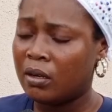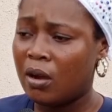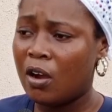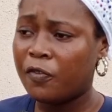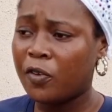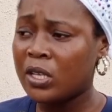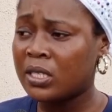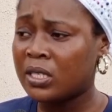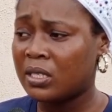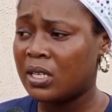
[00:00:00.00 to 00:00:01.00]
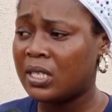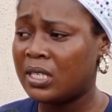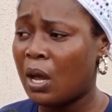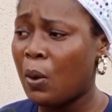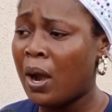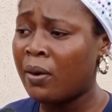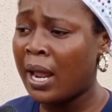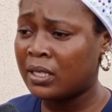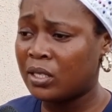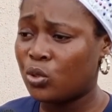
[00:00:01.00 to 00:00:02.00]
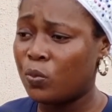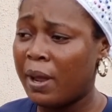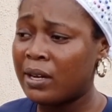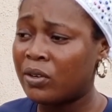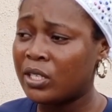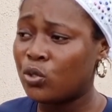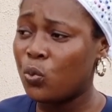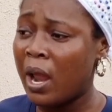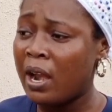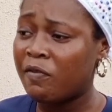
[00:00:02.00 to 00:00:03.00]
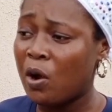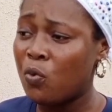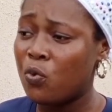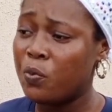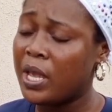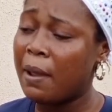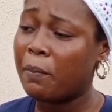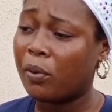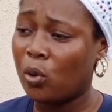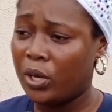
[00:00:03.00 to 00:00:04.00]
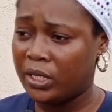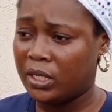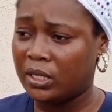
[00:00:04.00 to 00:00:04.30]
Of course, it is our right to migrate to wherever we will be employed